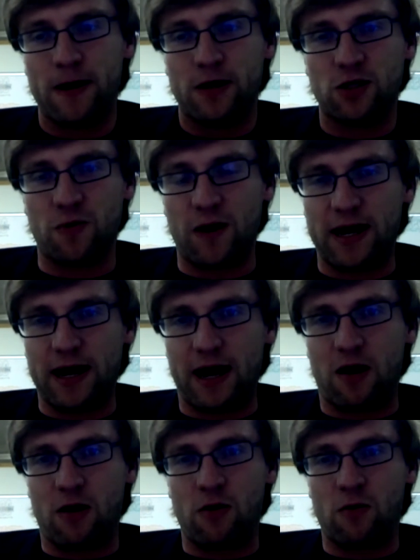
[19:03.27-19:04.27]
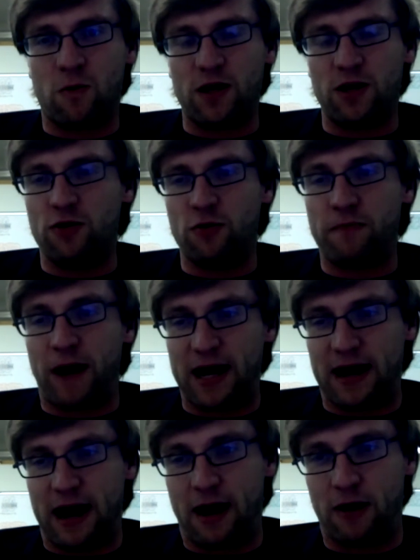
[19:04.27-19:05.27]
So right now, when you buy
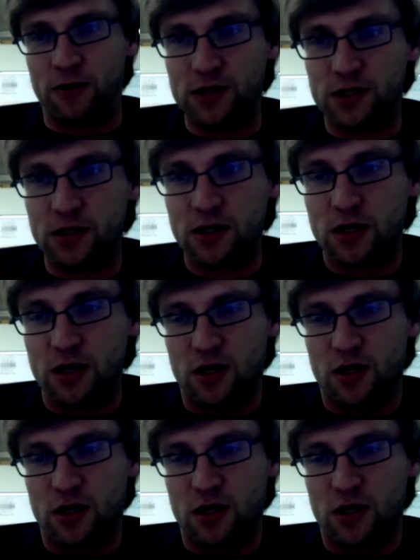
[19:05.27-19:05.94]
a house,